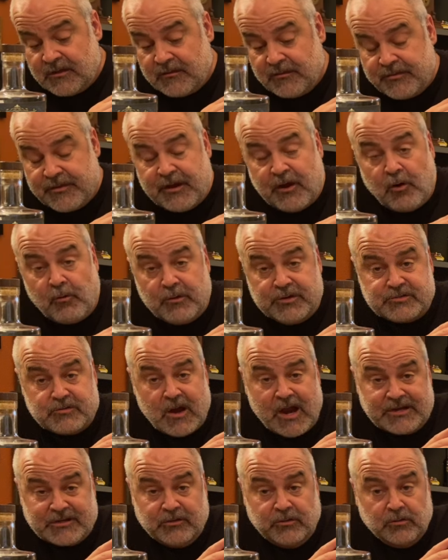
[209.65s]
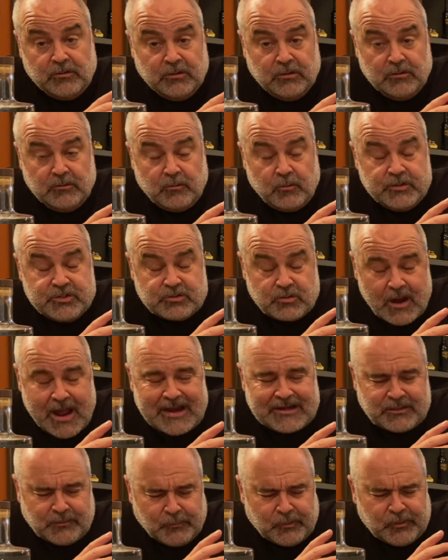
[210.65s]
their retractable,
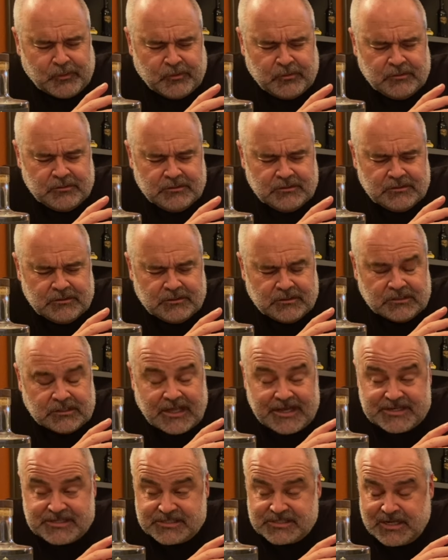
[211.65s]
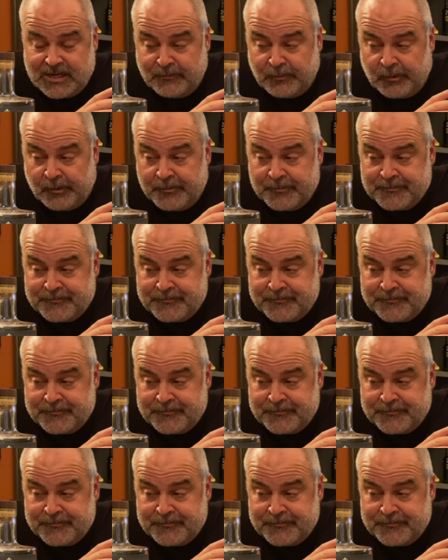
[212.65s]
retractable lightsaber.